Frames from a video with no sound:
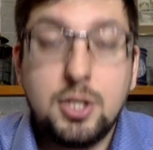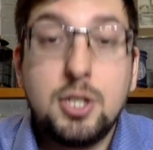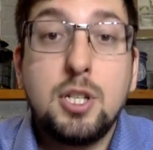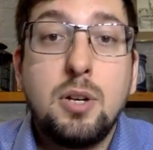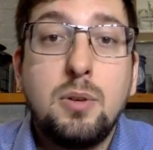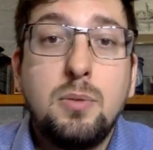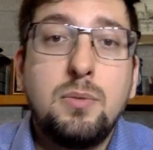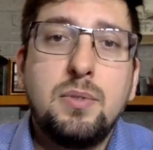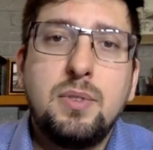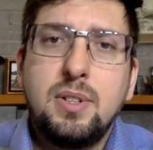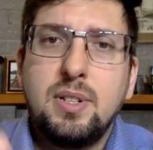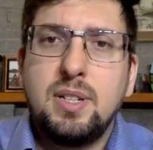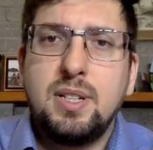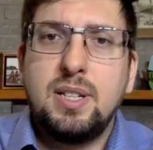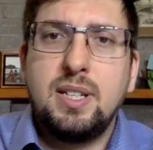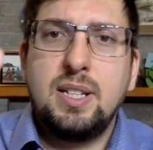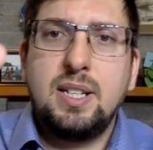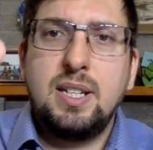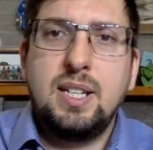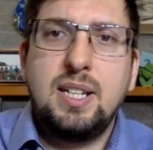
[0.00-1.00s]
So
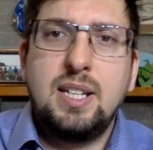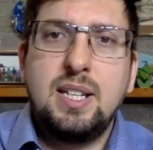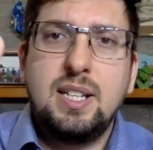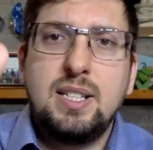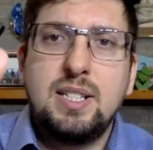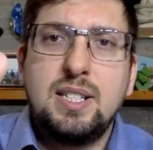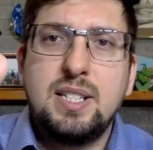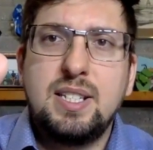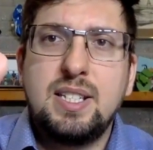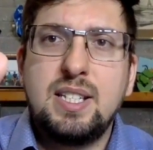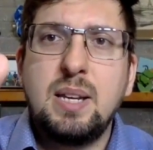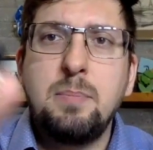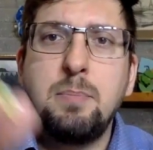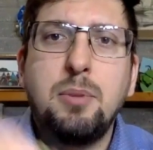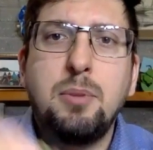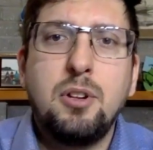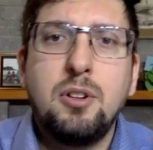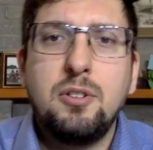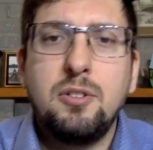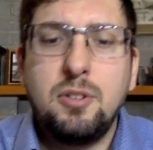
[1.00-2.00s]
it's a
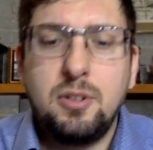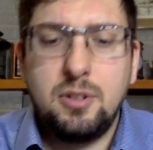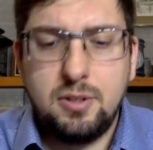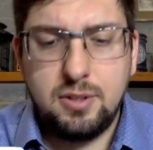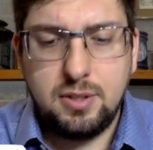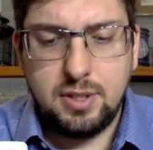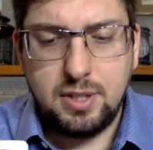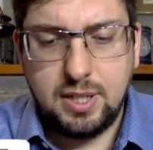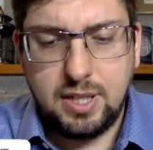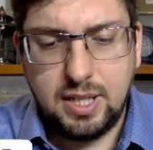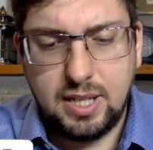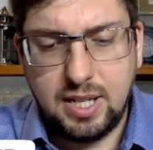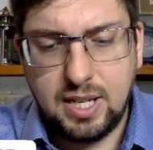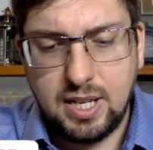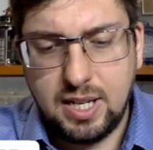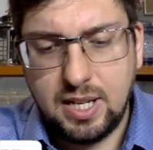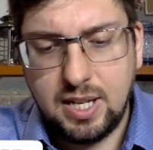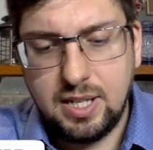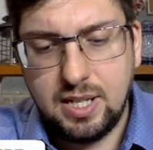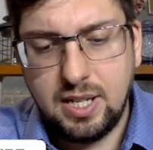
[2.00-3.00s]
simple
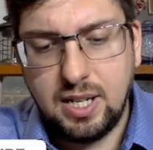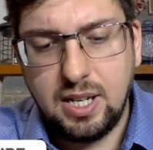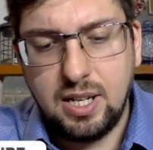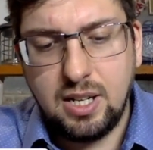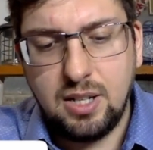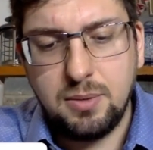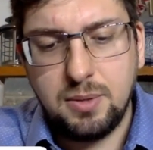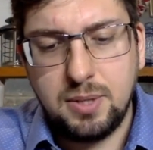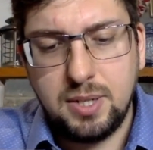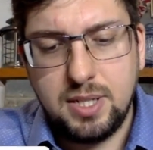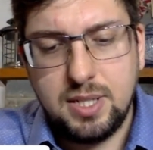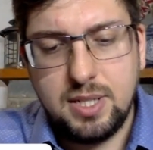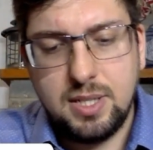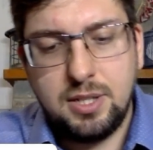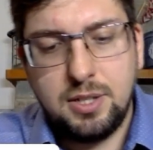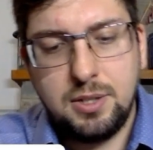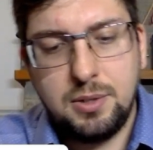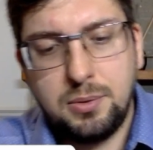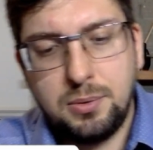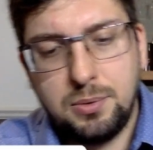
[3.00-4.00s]
and always
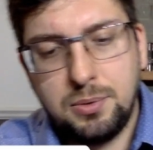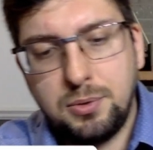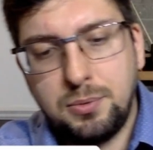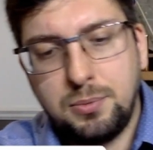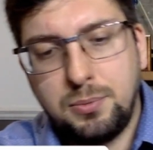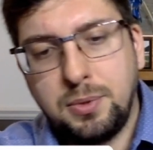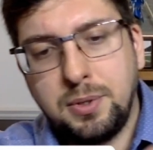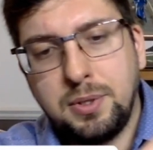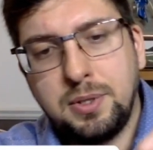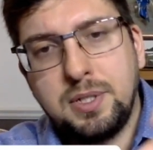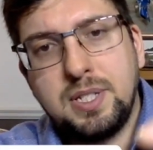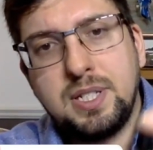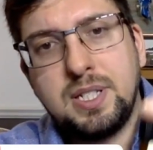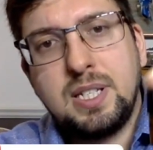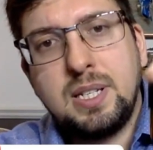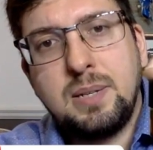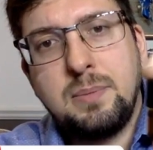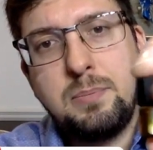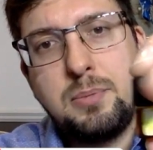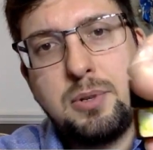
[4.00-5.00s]
in those weird
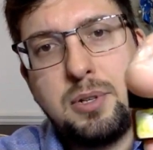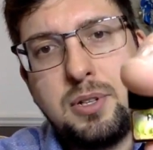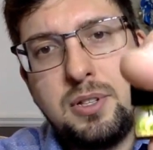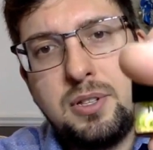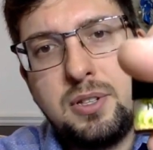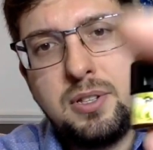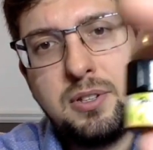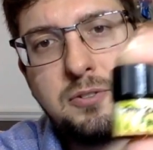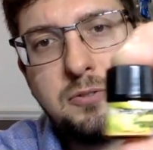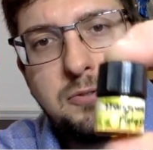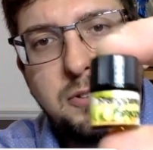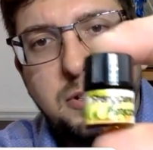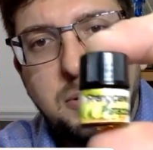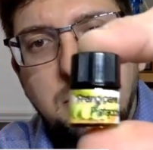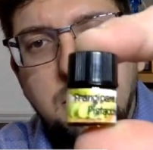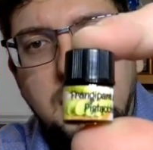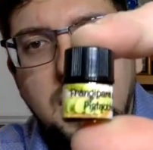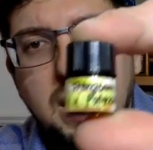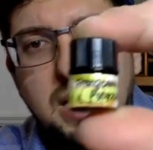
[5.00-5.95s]
simple from